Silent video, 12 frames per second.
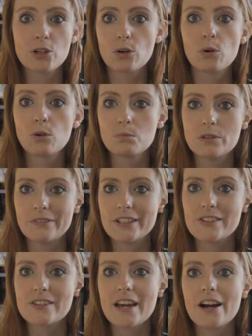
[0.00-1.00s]
your whole movie
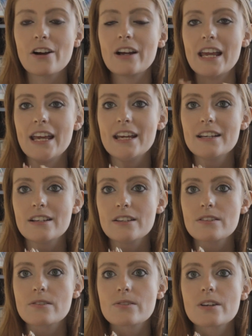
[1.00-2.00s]
is there
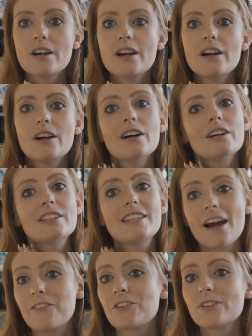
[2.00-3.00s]
is
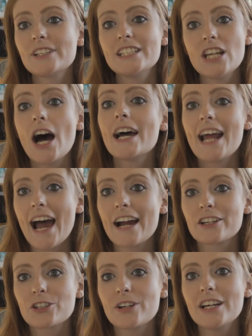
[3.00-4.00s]
definitely not
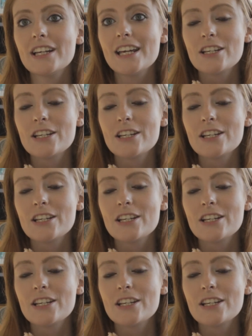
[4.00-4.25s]
accurate.